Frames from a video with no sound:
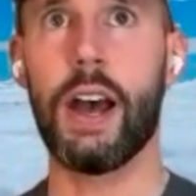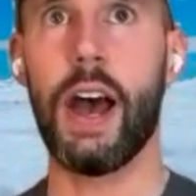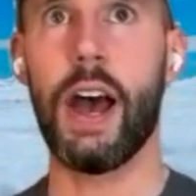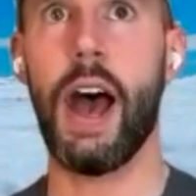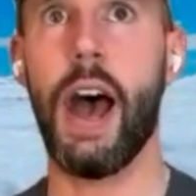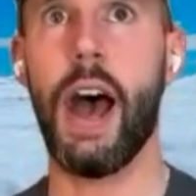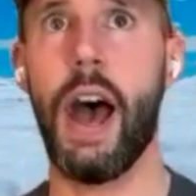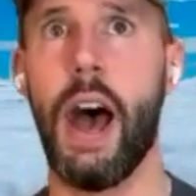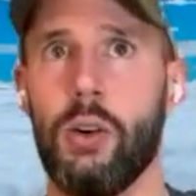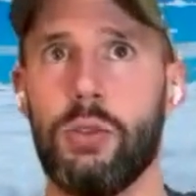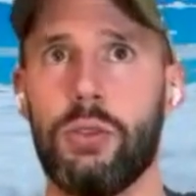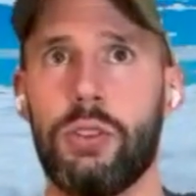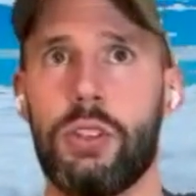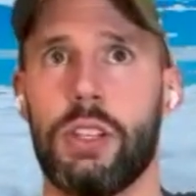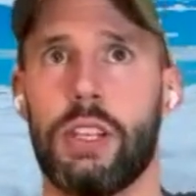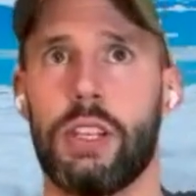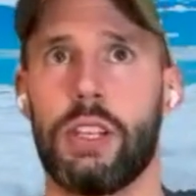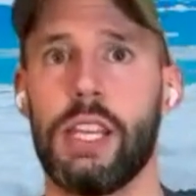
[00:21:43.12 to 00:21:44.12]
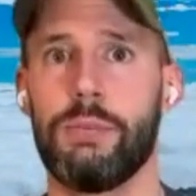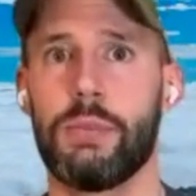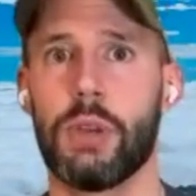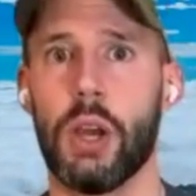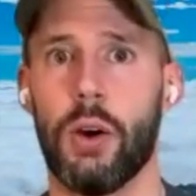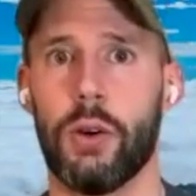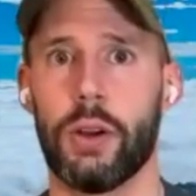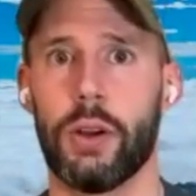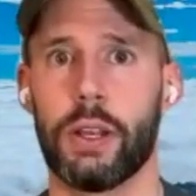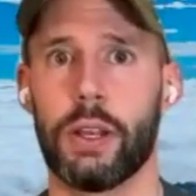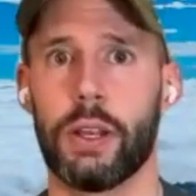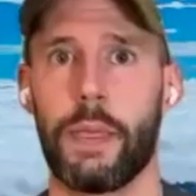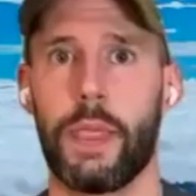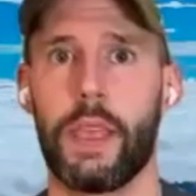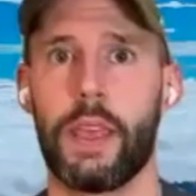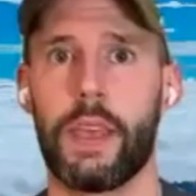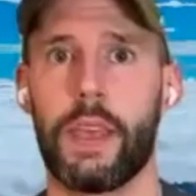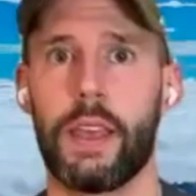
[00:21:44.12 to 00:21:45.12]
out. Keep going.
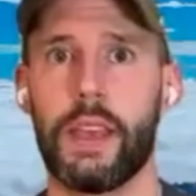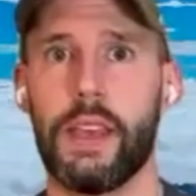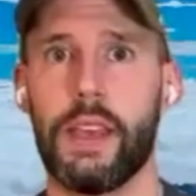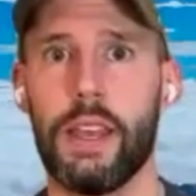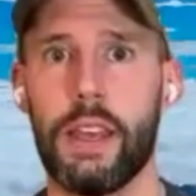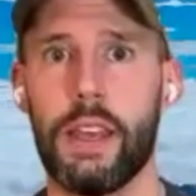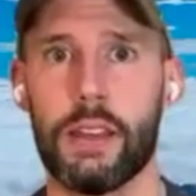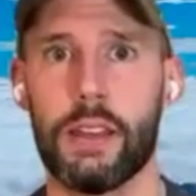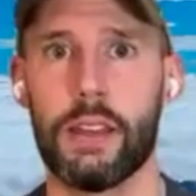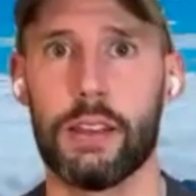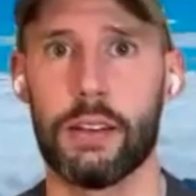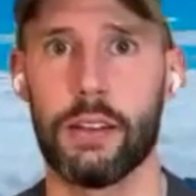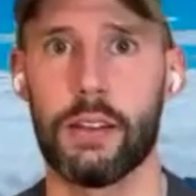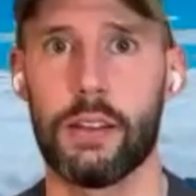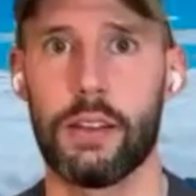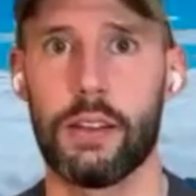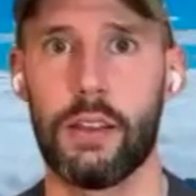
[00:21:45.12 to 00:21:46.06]
In,